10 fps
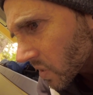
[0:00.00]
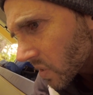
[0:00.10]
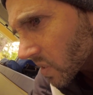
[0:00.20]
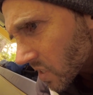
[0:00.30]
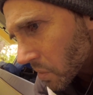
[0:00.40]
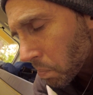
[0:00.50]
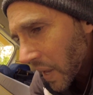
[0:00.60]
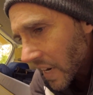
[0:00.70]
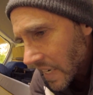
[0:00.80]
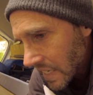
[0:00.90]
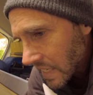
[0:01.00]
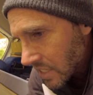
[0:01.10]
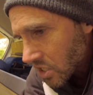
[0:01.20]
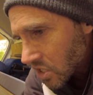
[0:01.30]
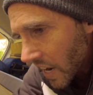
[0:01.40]
It's a bloody
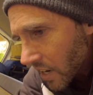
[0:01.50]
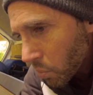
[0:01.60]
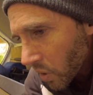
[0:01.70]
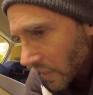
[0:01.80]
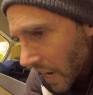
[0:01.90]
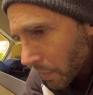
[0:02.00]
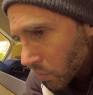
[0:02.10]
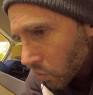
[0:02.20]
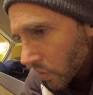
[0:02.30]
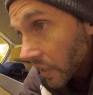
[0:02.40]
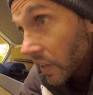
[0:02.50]
stain on my carpet already.